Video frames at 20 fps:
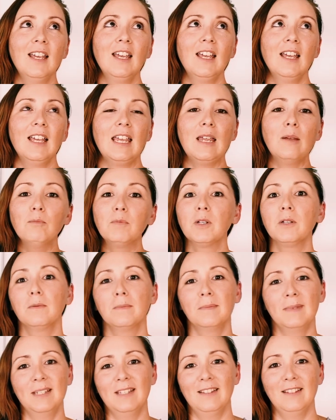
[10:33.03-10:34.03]

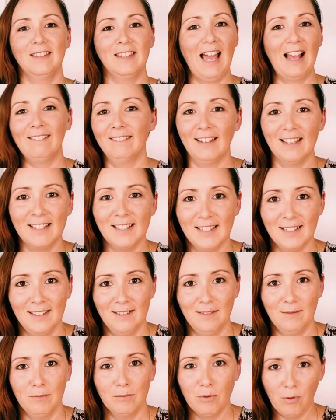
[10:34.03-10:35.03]
implement that
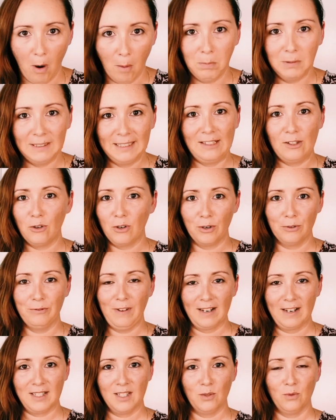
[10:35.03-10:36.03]
lesson properly or
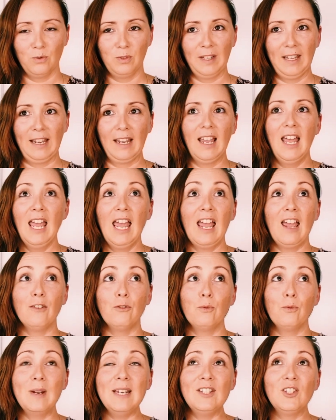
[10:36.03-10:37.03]
effectively.
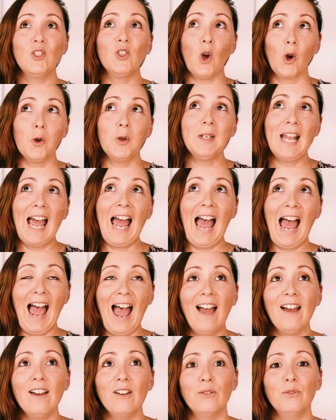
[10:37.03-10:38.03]
If we don't
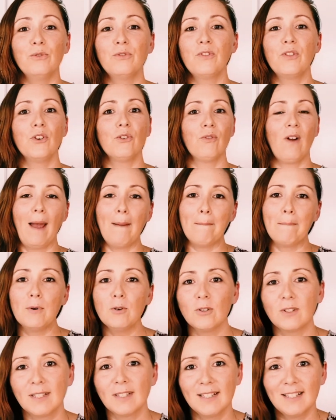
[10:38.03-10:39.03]
have the right
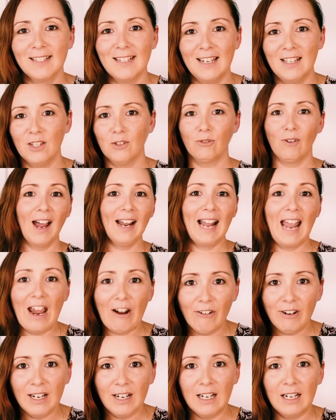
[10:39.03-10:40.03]
books in the right
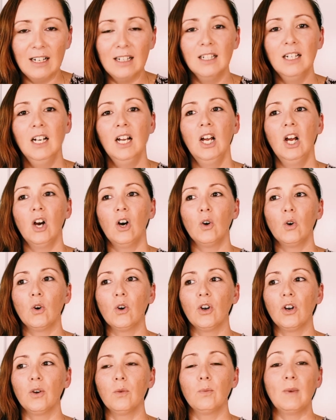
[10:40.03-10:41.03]
area,
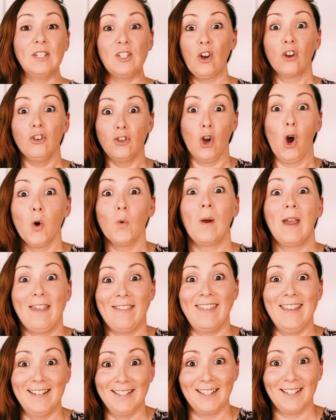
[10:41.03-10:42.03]
or we don't know where
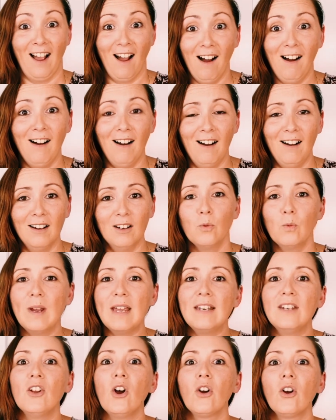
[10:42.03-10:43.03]
things are,
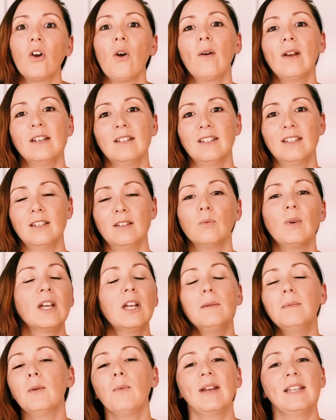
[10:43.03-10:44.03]
we're going
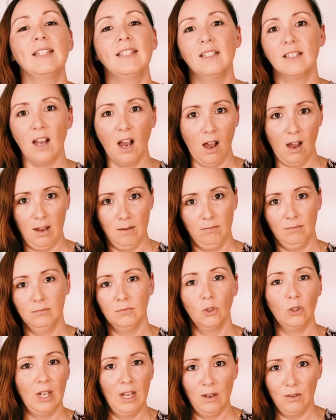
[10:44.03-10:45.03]
to be wasting time
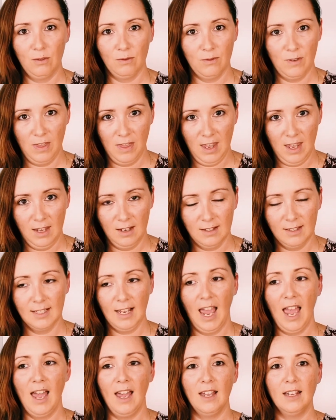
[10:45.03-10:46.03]
looking for things.
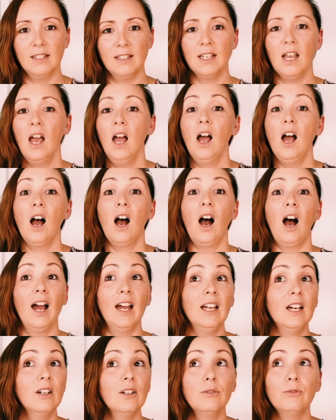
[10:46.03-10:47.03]
And I
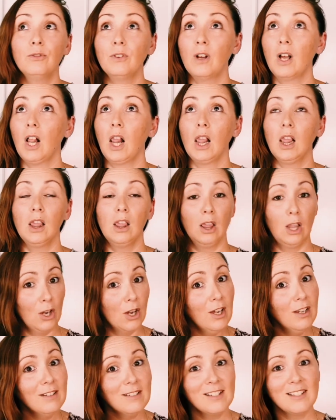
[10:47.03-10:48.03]
have
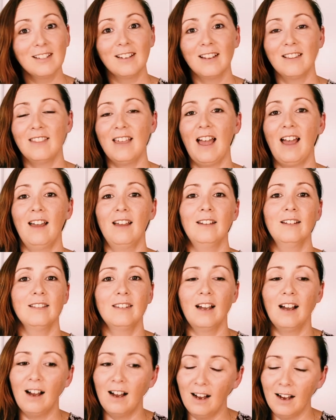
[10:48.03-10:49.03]
learnt that the
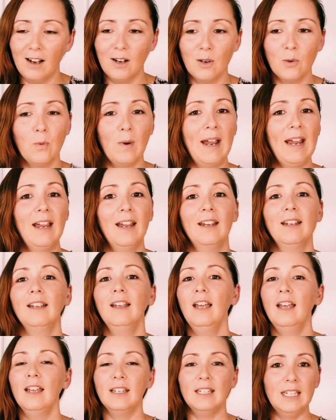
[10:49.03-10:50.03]
hard way
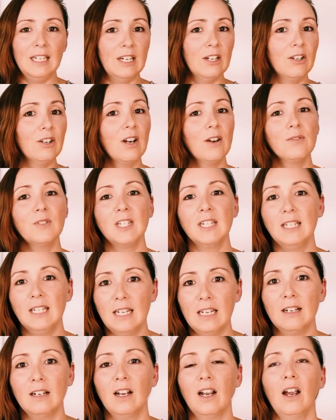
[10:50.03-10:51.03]
year after
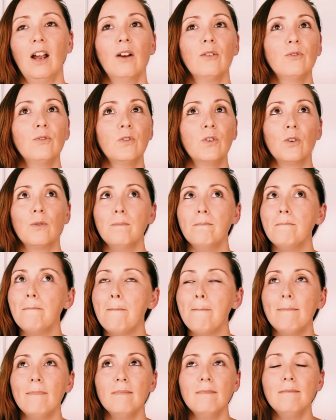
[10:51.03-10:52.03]
year for
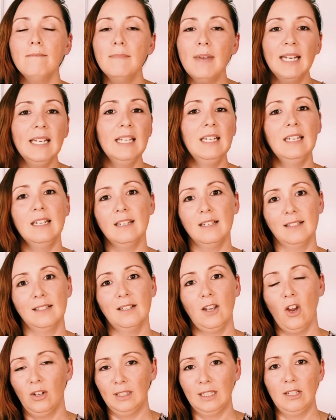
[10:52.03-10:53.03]
many years
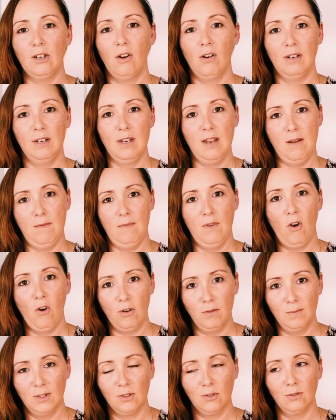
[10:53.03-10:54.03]
early on in
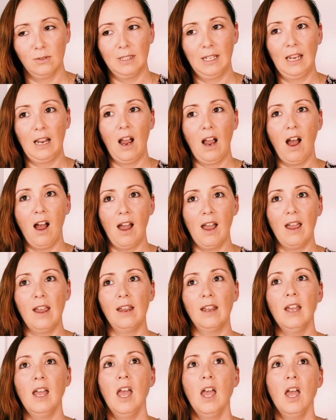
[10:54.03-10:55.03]
homeschooling. I
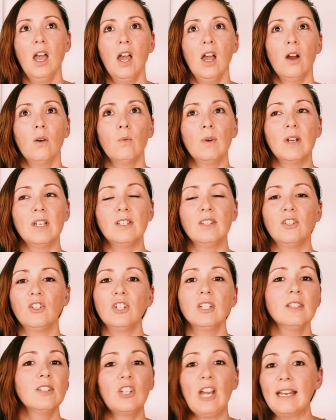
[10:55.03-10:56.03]
was
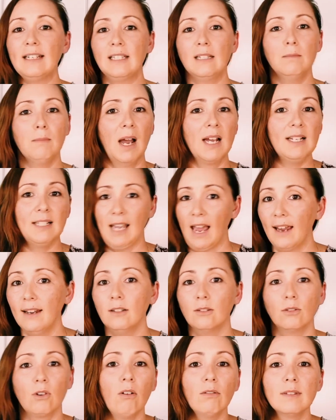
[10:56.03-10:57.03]
just chasing my
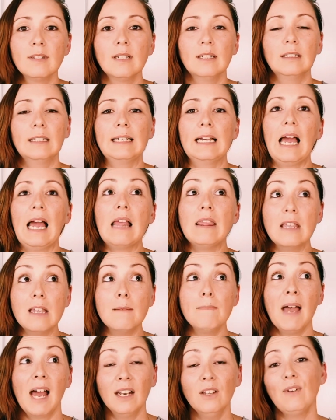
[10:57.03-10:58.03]
tail constantly, and the
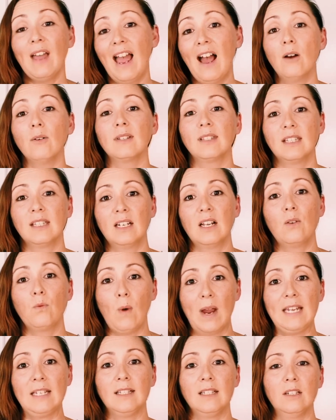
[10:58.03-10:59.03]
amount of hours that I
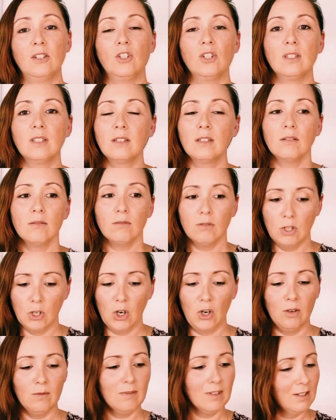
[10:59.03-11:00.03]
wasted, just,
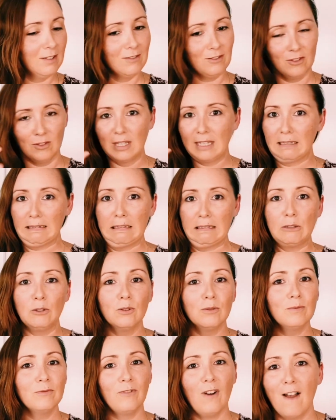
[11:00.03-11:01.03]

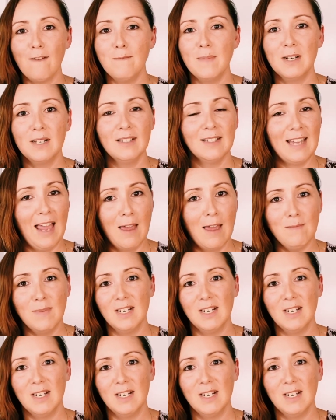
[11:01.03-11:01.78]
little 5-minute, 10-minute